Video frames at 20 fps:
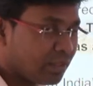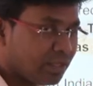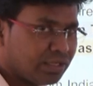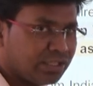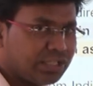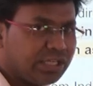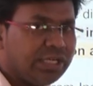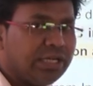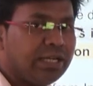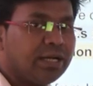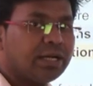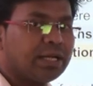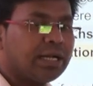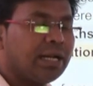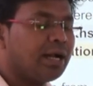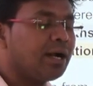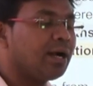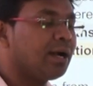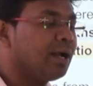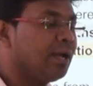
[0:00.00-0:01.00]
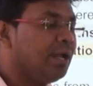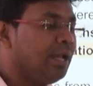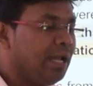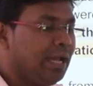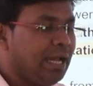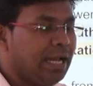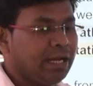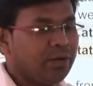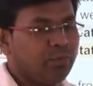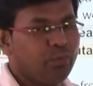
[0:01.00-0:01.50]
Sri Lanka,
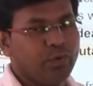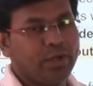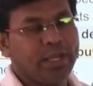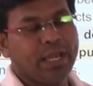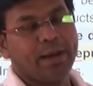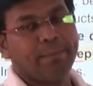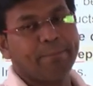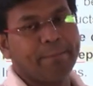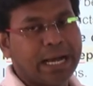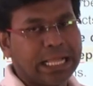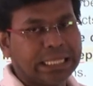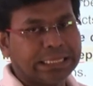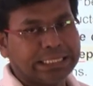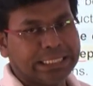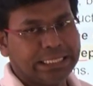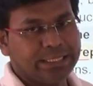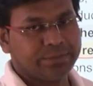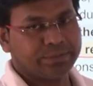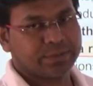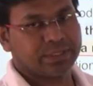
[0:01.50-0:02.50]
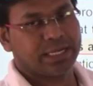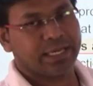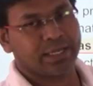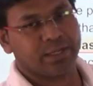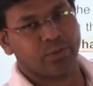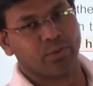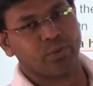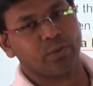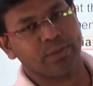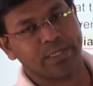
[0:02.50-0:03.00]
and we have Maldives,
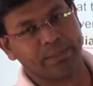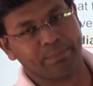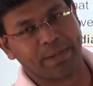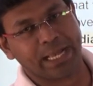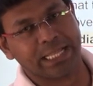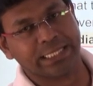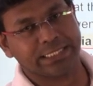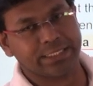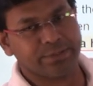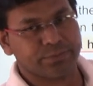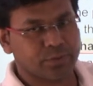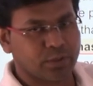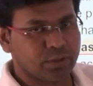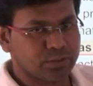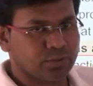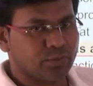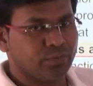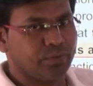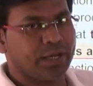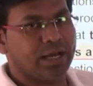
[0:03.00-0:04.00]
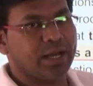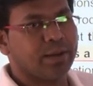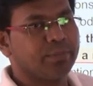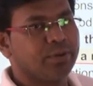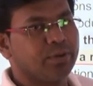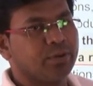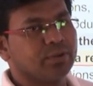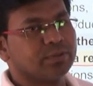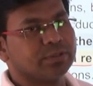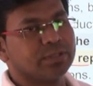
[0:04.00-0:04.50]
like, you know, in Maldives also we have,
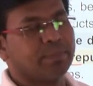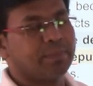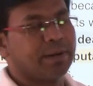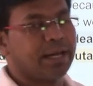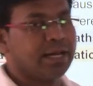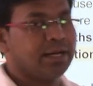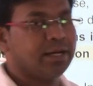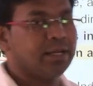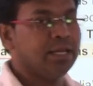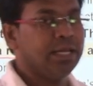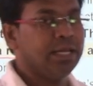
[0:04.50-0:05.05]
you know, supplied